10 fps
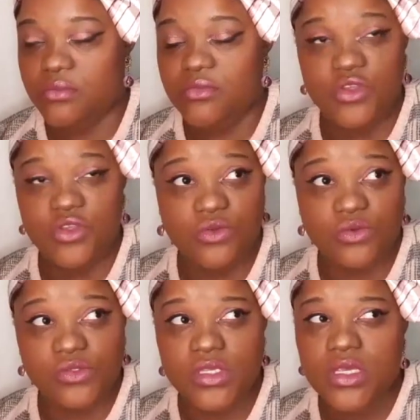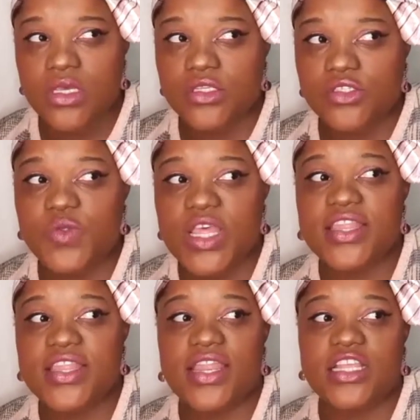news, do you think
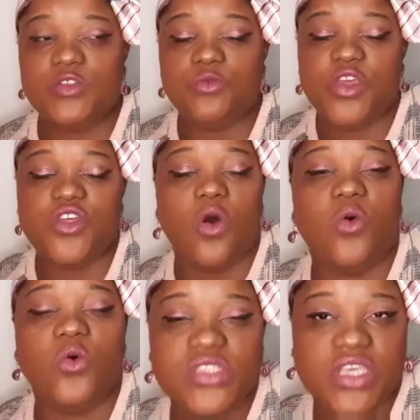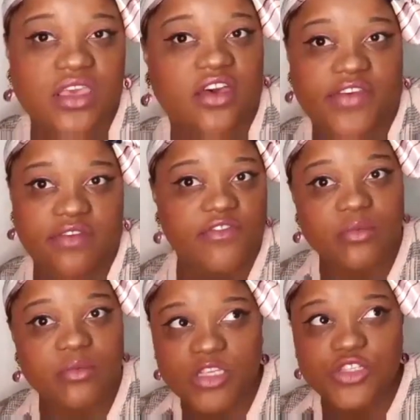that it's withholding of
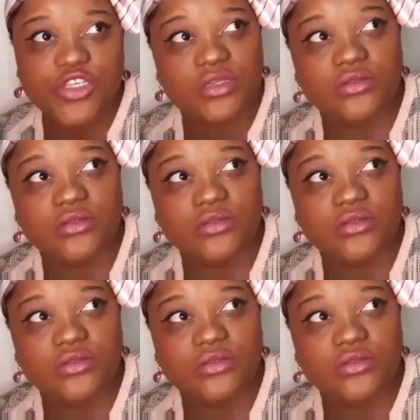information,